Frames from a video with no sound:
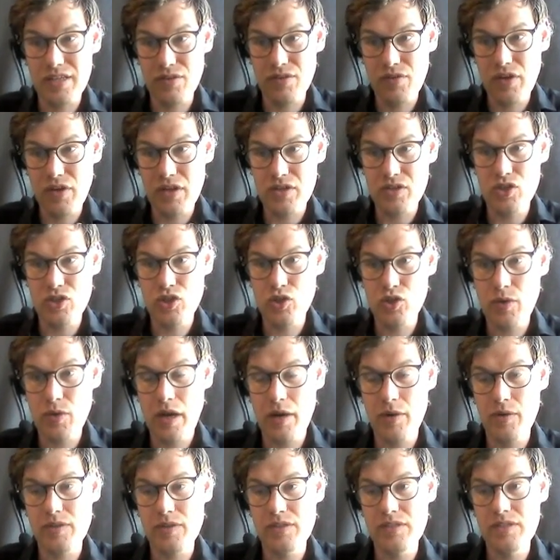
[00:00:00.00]
You've got 2
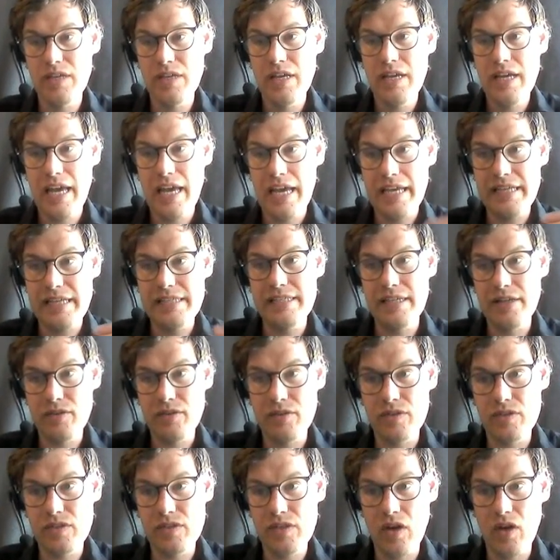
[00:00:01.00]
hours
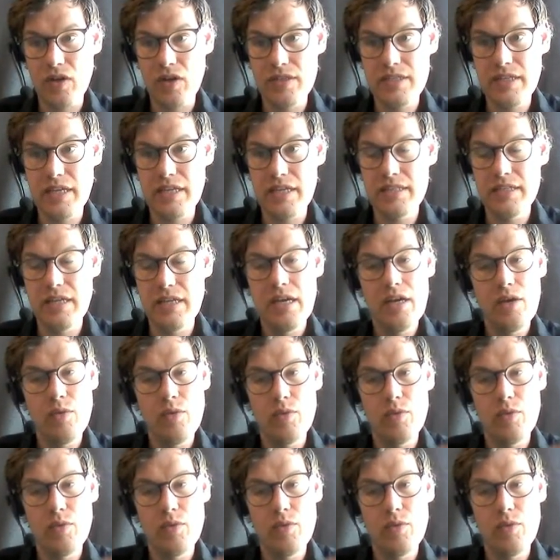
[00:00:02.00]
asynchronous content,